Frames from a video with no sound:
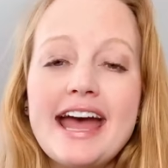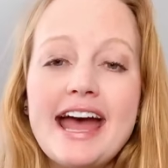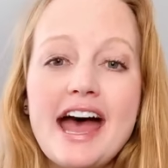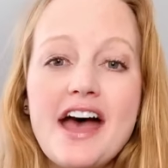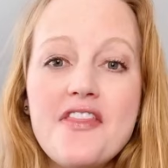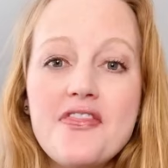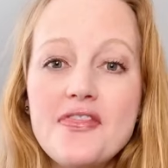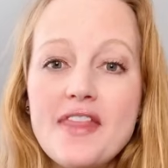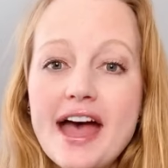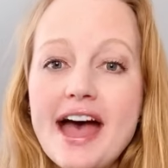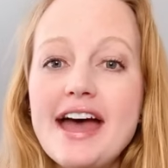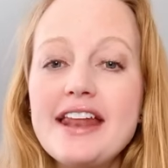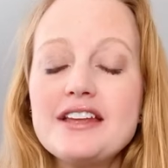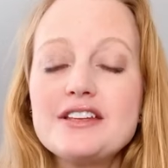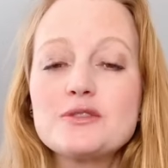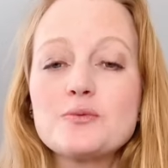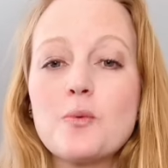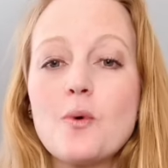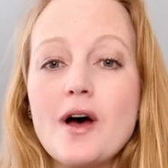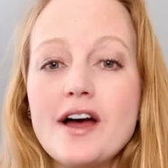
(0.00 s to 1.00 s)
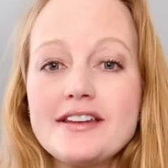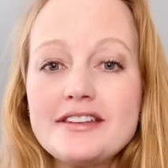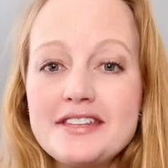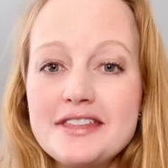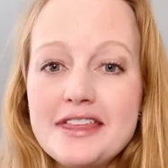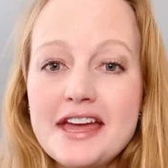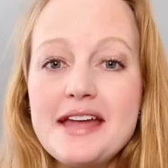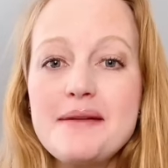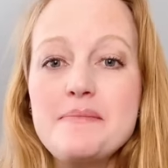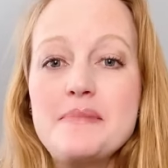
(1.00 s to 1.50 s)
And that is what
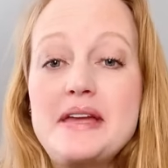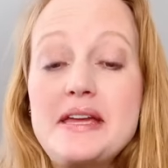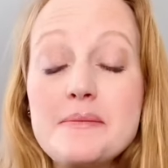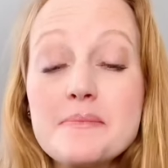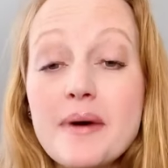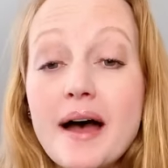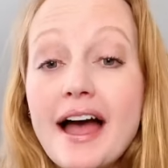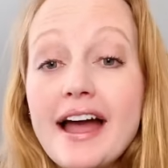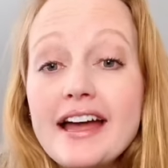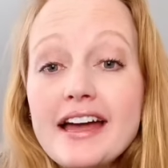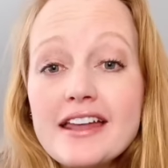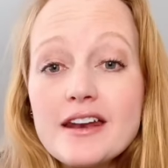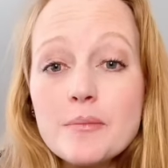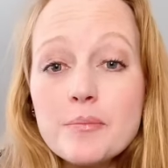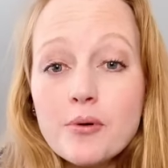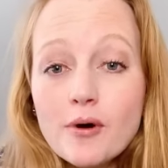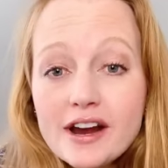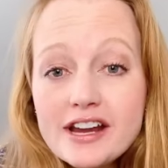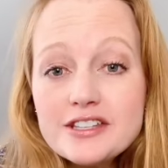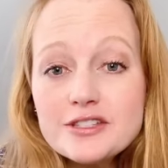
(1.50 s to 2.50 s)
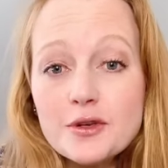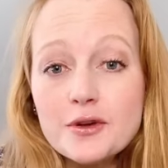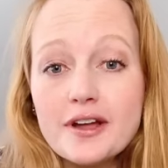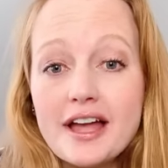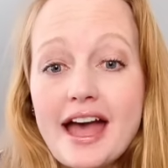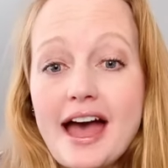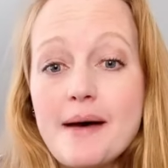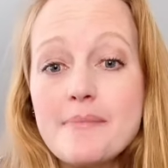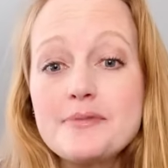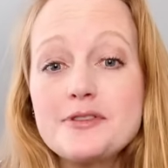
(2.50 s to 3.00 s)
they mean by an appraisal
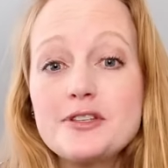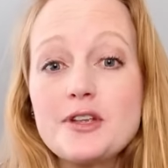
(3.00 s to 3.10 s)
gap.